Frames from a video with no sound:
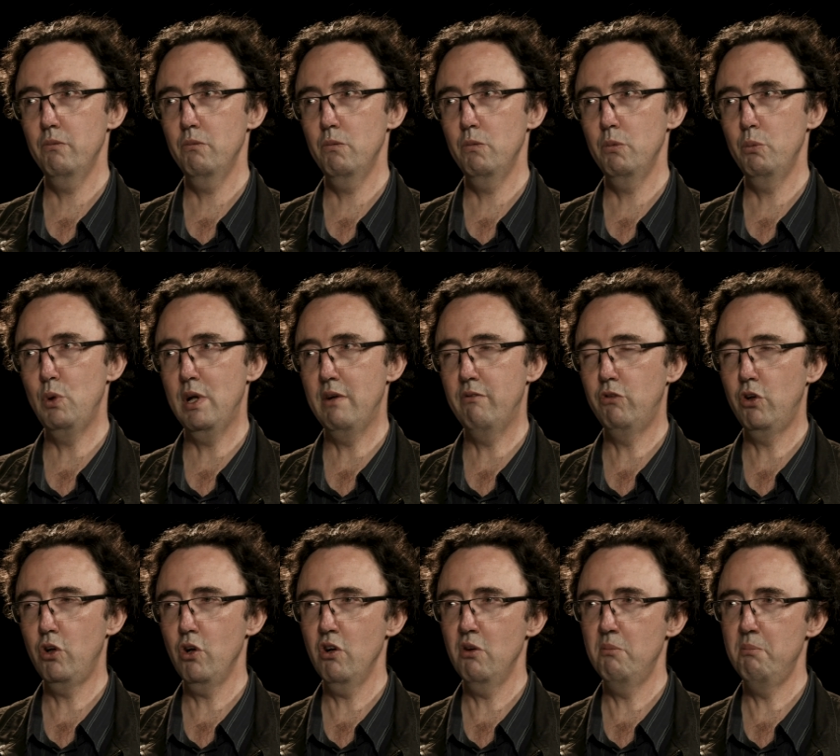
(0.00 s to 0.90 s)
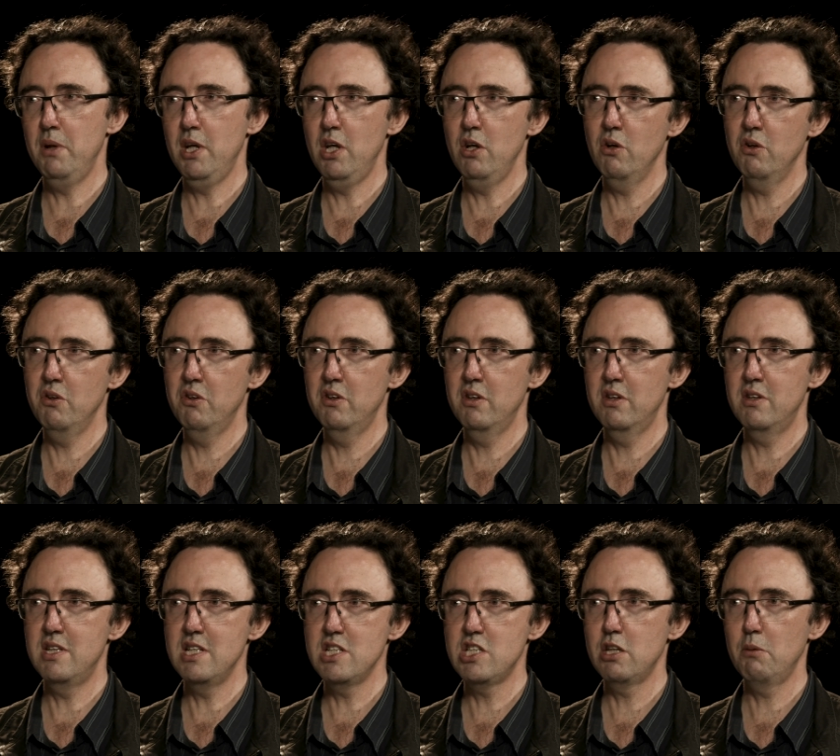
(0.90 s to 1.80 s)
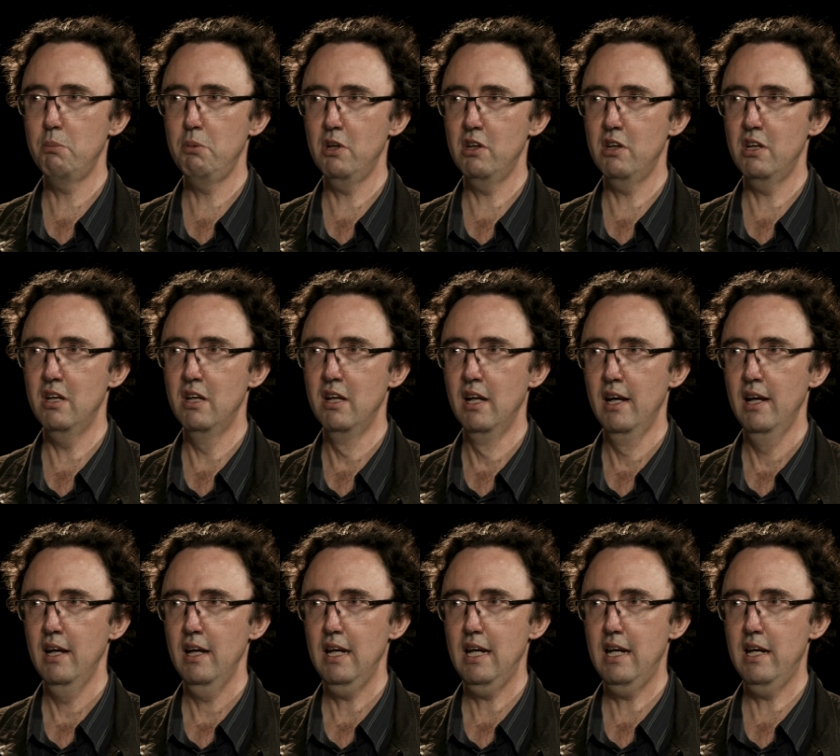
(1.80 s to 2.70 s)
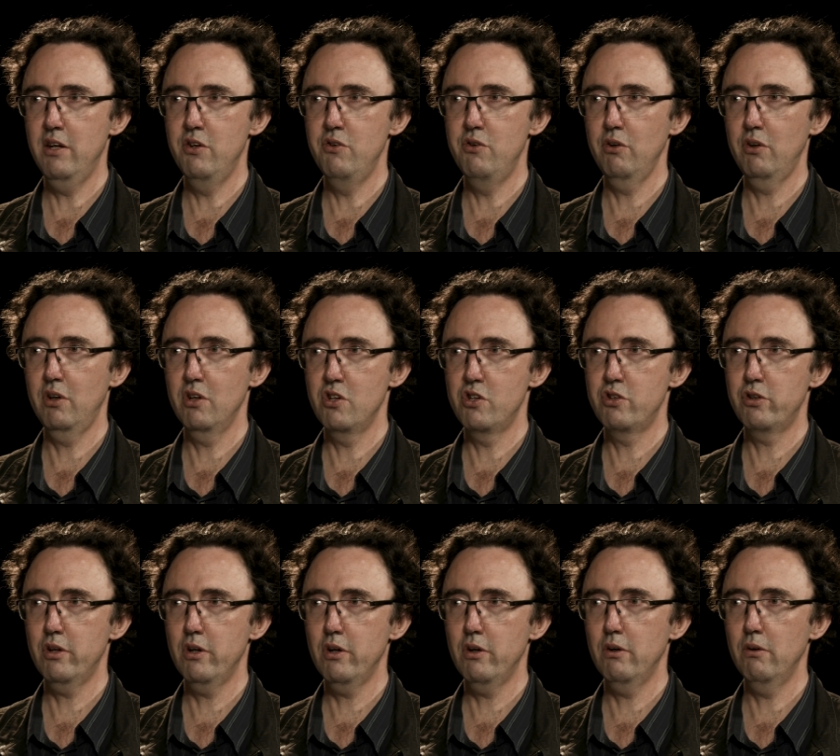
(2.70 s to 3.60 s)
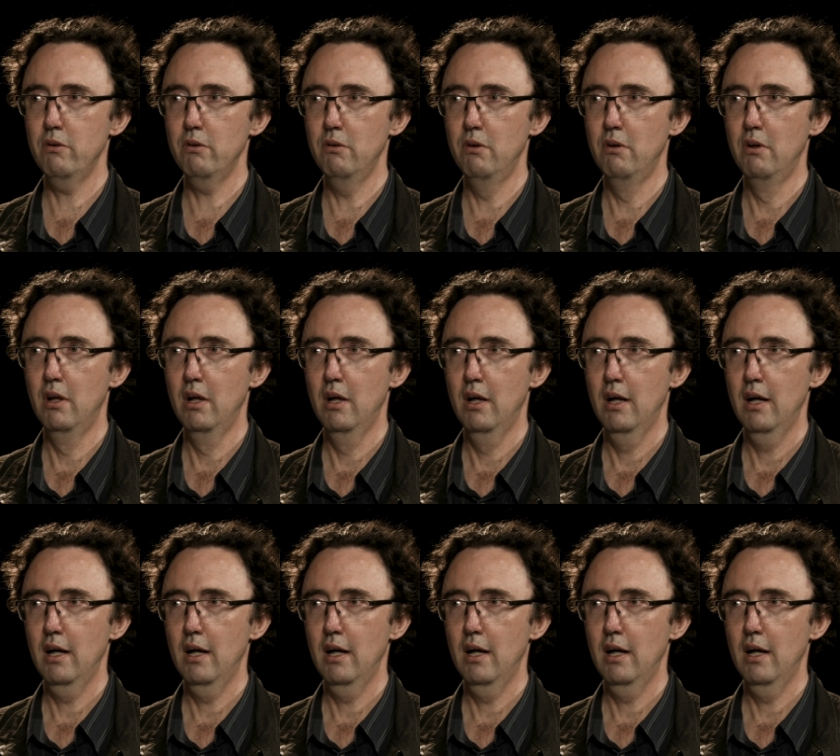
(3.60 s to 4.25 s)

we've gone beyond discipline mm. into control, right.